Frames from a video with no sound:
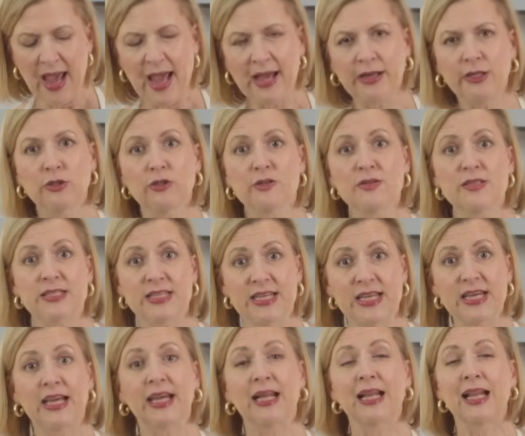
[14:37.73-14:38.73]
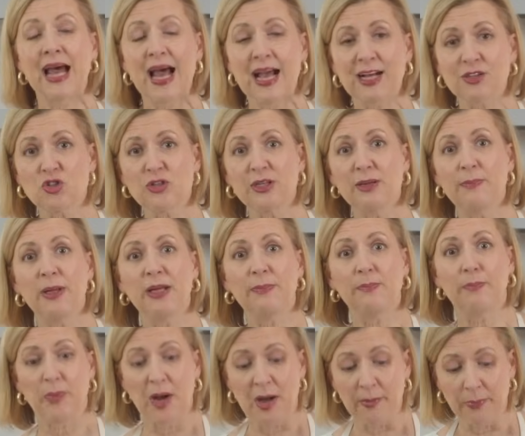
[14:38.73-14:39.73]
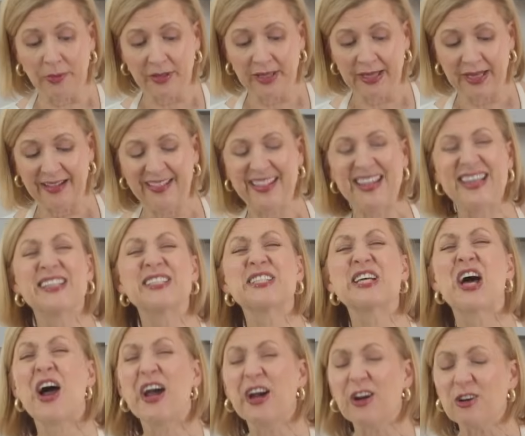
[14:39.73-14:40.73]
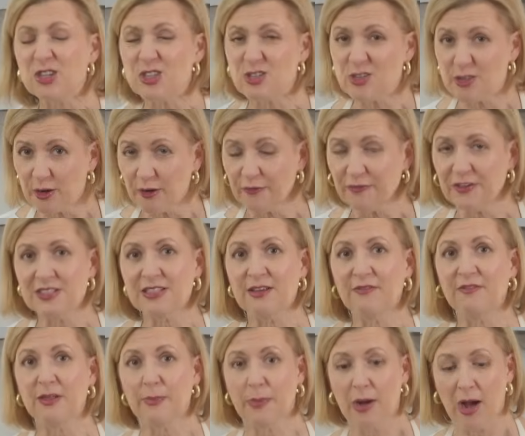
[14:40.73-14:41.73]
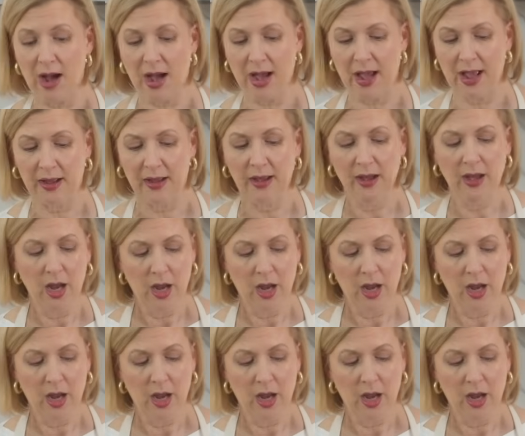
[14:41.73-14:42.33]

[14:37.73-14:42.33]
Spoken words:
And you'll see it'll actually be bubbling the entire surface of the pie.